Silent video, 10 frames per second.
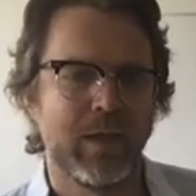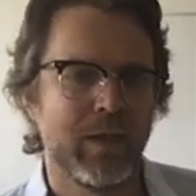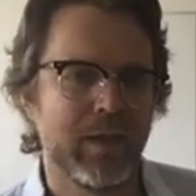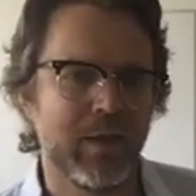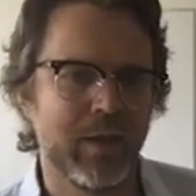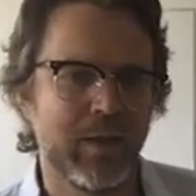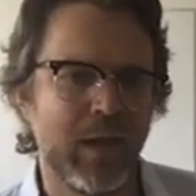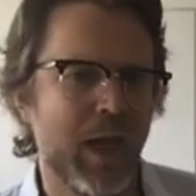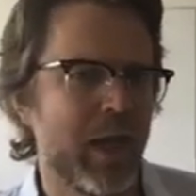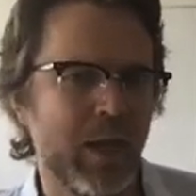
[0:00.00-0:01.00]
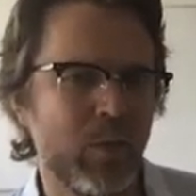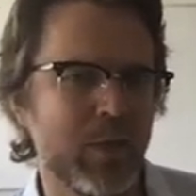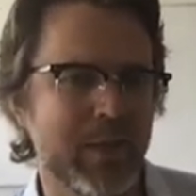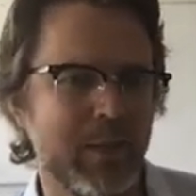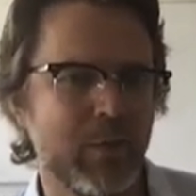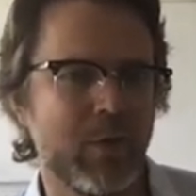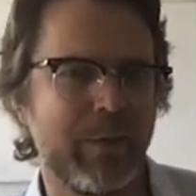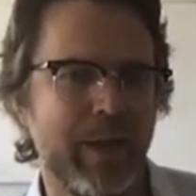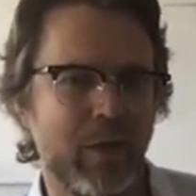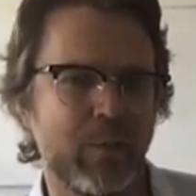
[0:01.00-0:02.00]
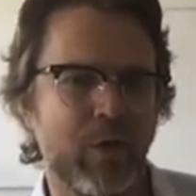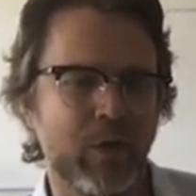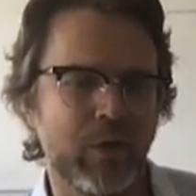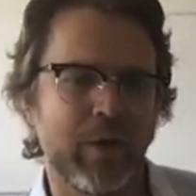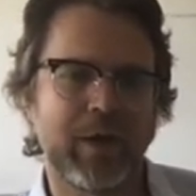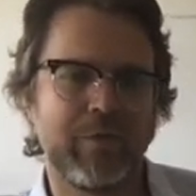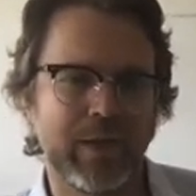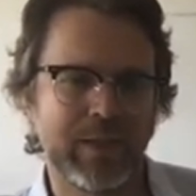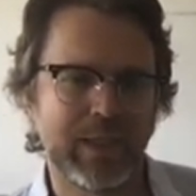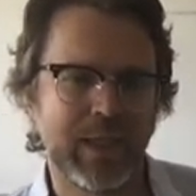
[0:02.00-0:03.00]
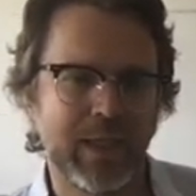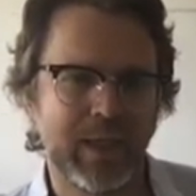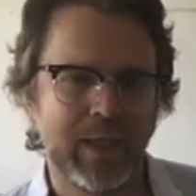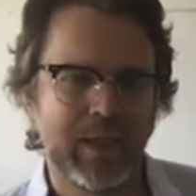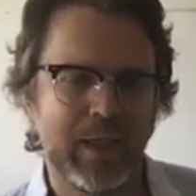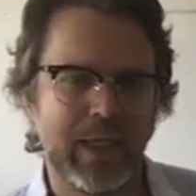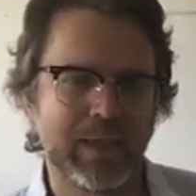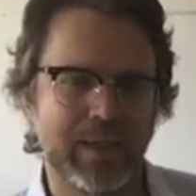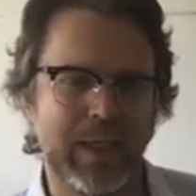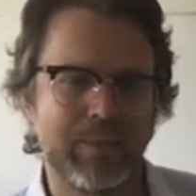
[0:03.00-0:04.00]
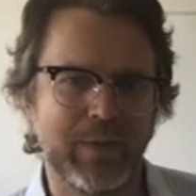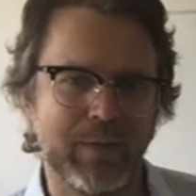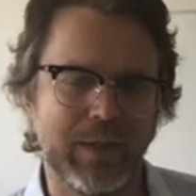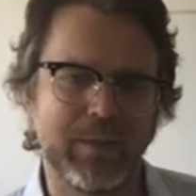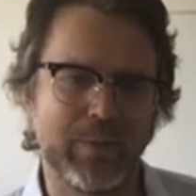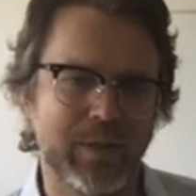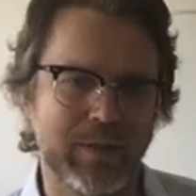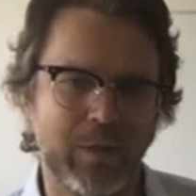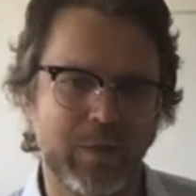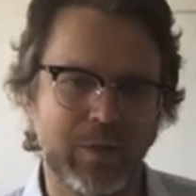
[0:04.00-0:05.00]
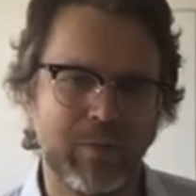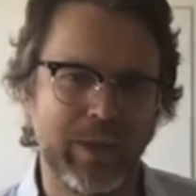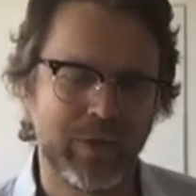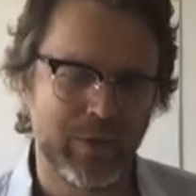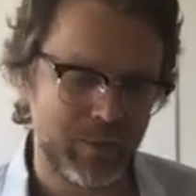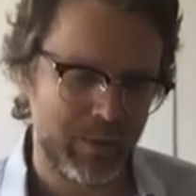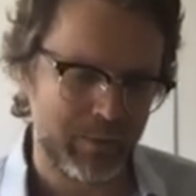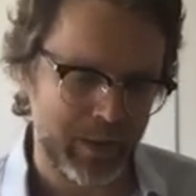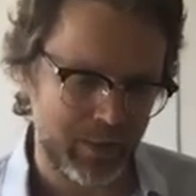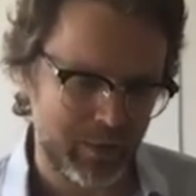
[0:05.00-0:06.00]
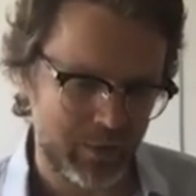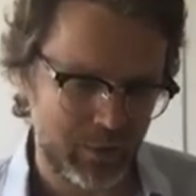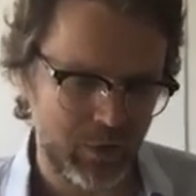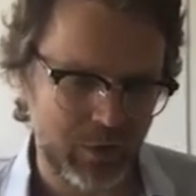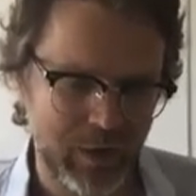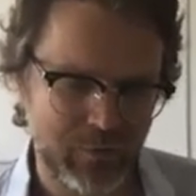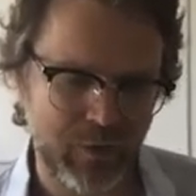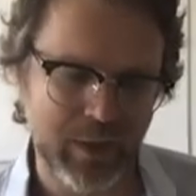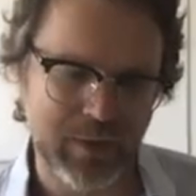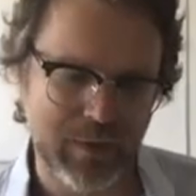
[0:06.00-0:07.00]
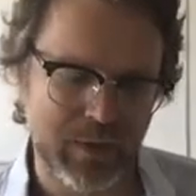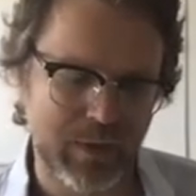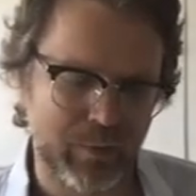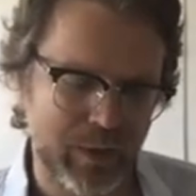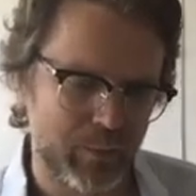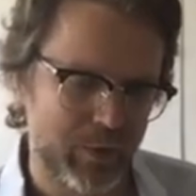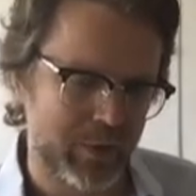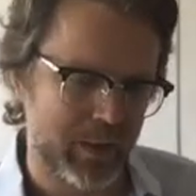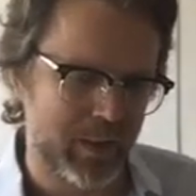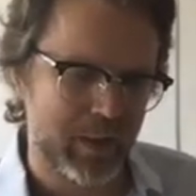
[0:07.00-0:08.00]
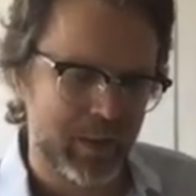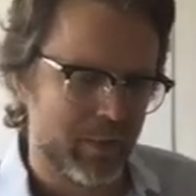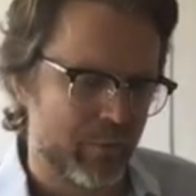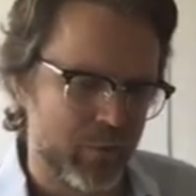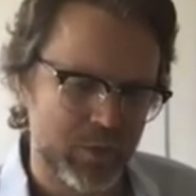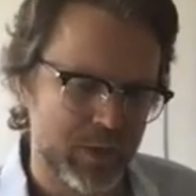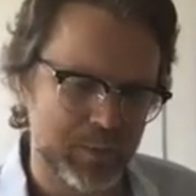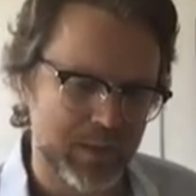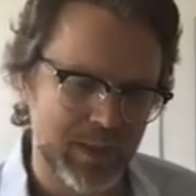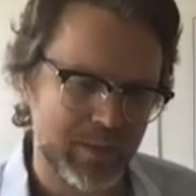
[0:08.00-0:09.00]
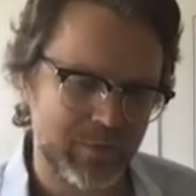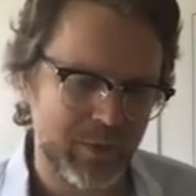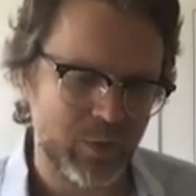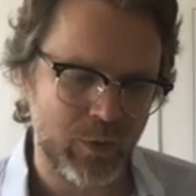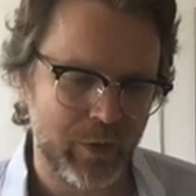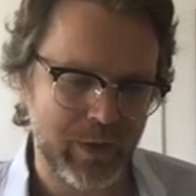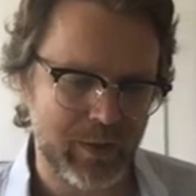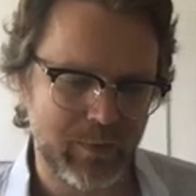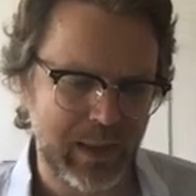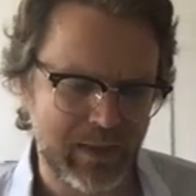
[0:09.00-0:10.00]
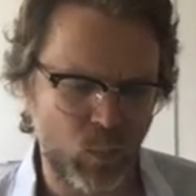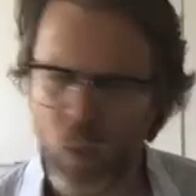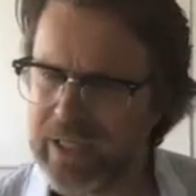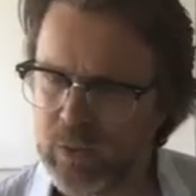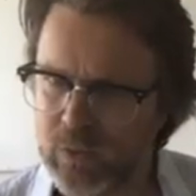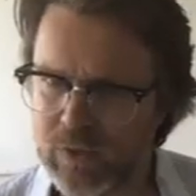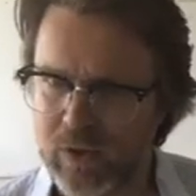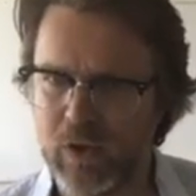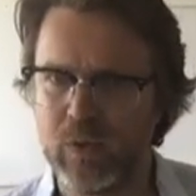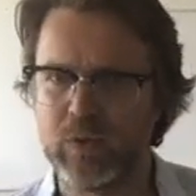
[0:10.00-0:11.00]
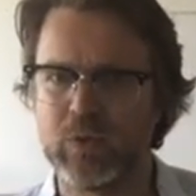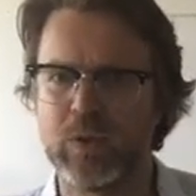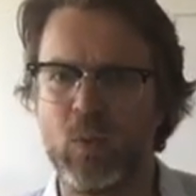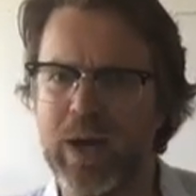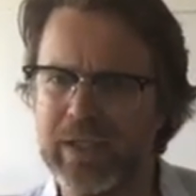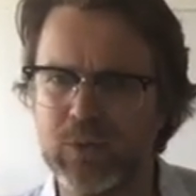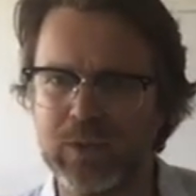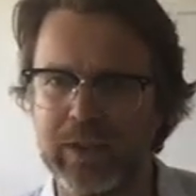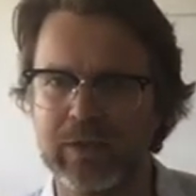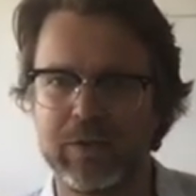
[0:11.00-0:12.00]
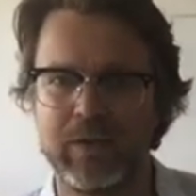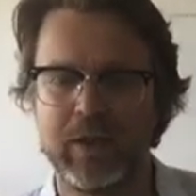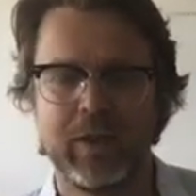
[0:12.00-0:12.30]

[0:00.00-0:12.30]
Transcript: I won't say more about le procureur est fatigué, except that it was a slogan mentioned to me by Congolese friends when I worked there, who just perceived the court as way too slow, doing way too little,